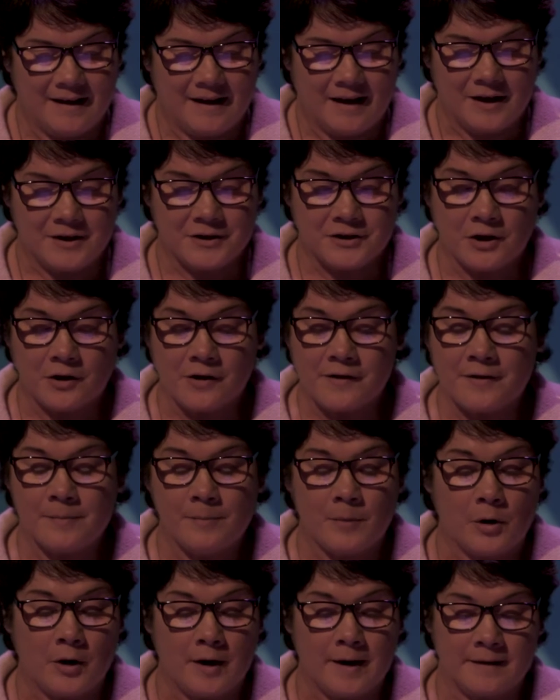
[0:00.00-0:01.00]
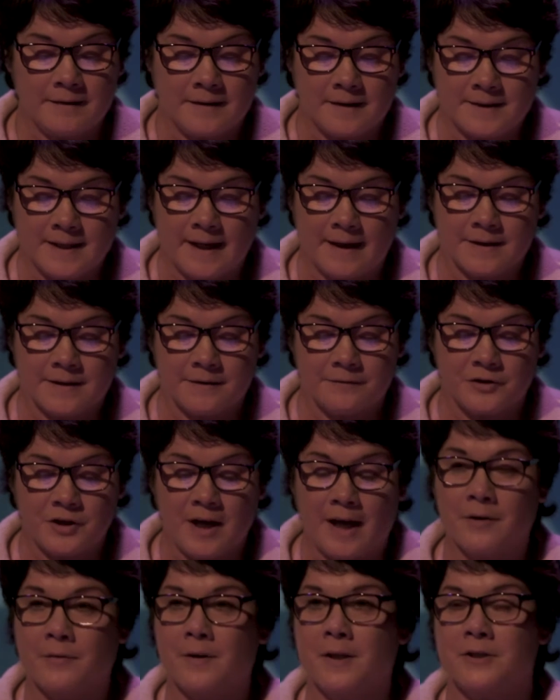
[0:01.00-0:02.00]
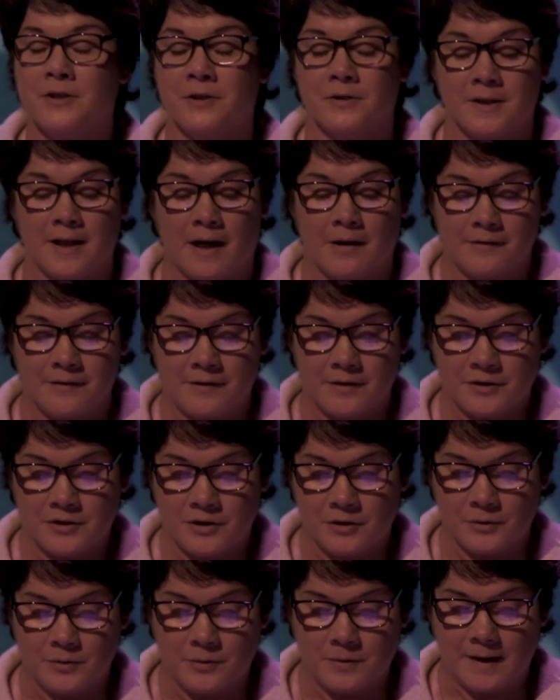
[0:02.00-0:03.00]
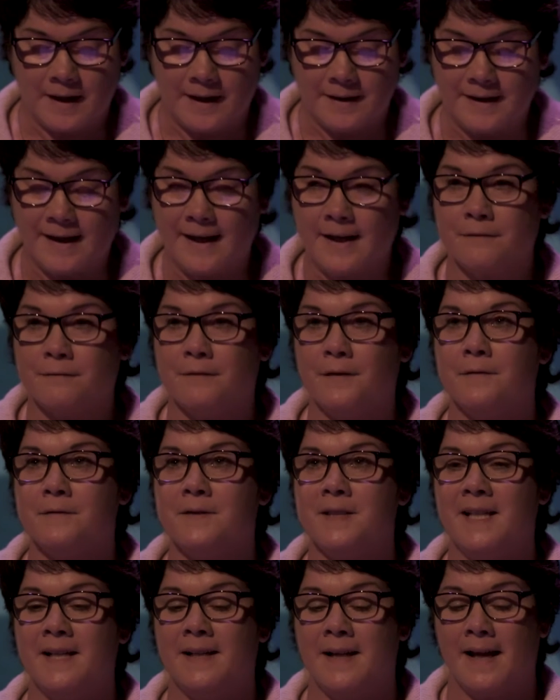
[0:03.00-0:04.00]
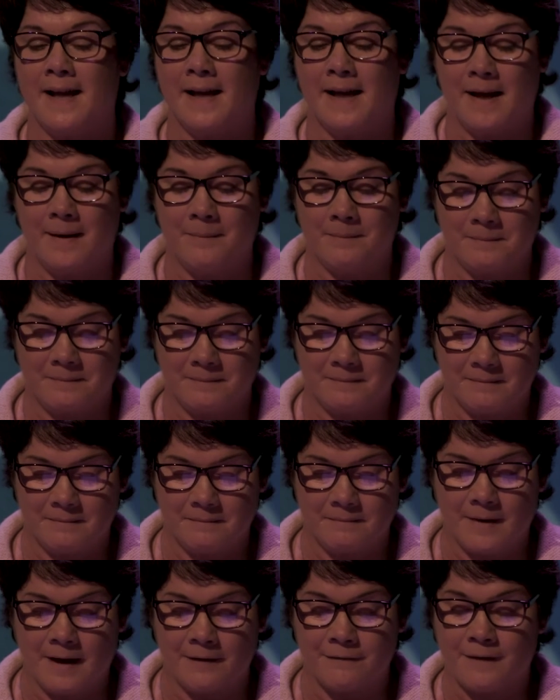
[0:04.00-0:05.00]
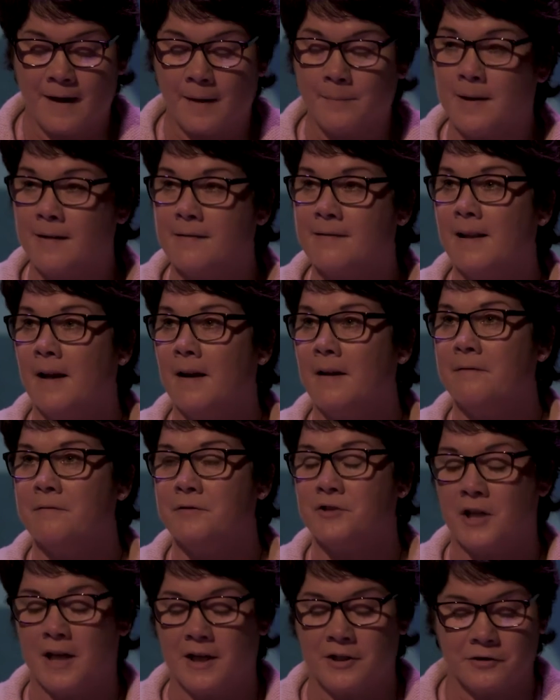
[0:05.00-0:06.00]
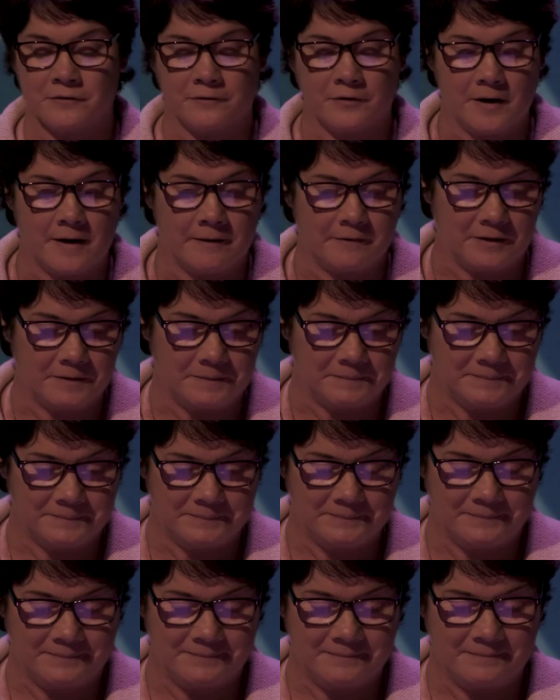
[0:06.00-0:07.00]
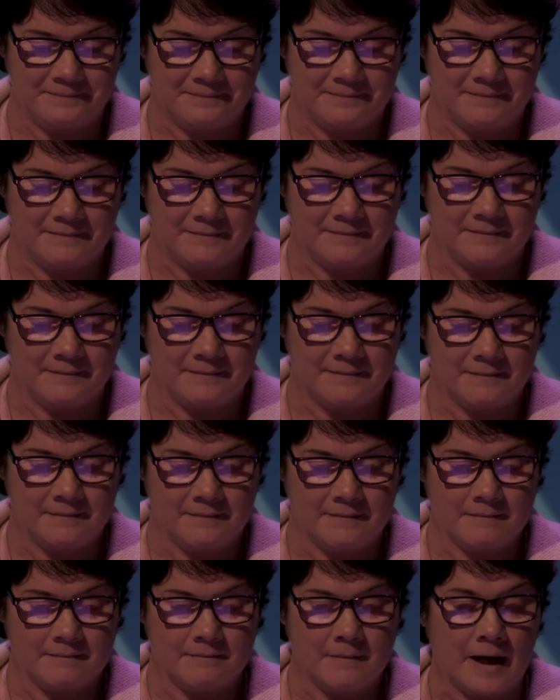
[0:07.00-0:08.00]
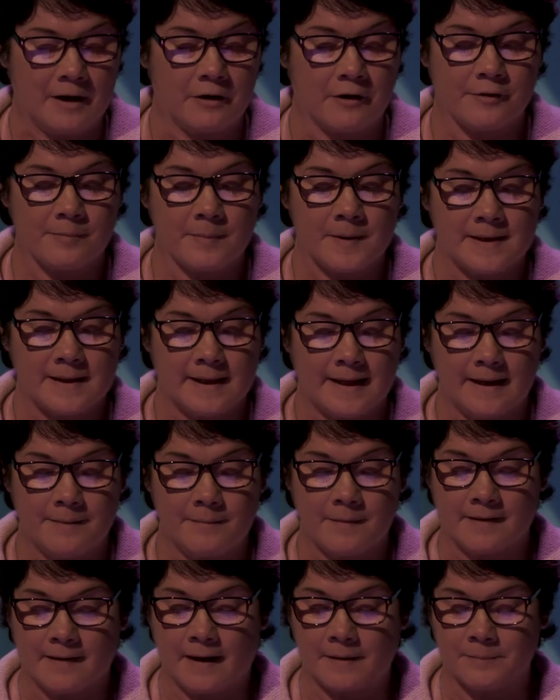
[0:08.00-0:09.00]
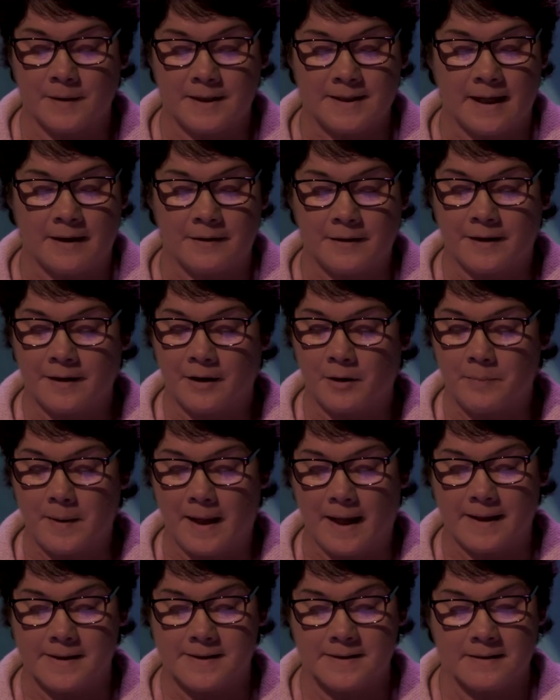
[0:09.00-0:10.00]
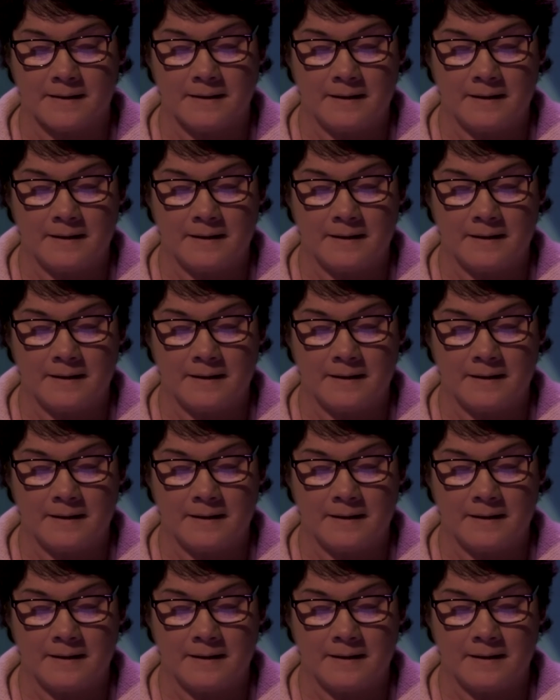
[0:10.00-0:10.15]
On Thursday morning, the 10th of January 2002 at 8:15 a.m, my family's life changed forever. My husband Liam sat me down on our bed